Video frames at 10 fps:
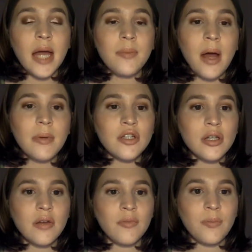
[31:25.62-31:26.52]
probably
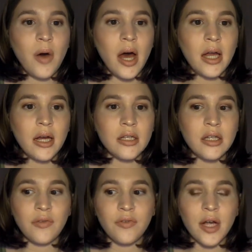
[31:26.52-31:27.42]
should have bought a
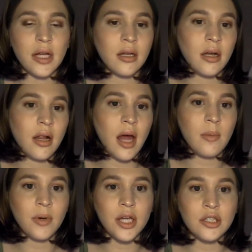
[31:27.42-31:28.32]
different
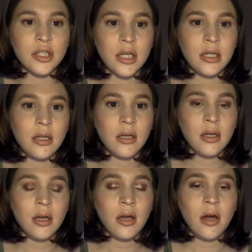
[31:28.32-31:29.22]
collaboration,
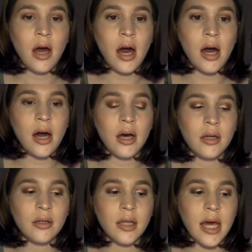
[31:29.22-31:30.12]

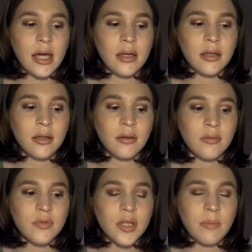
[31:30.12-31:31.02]
like
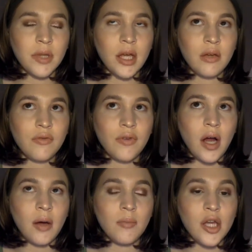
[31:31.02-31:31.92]
something
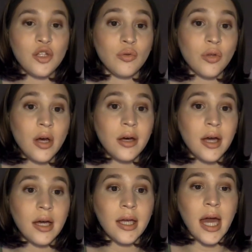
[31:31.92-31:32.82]
from Made You Look
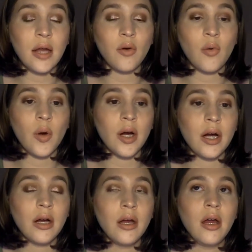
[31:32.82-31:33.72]
again,
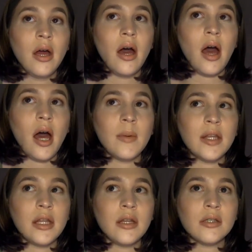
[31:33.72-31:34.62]
or I
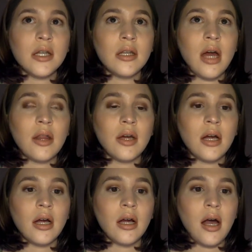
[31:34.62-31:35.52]
think there's
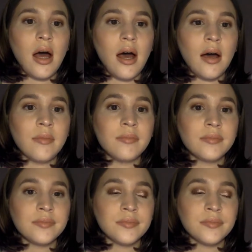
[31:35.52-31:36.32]
another collab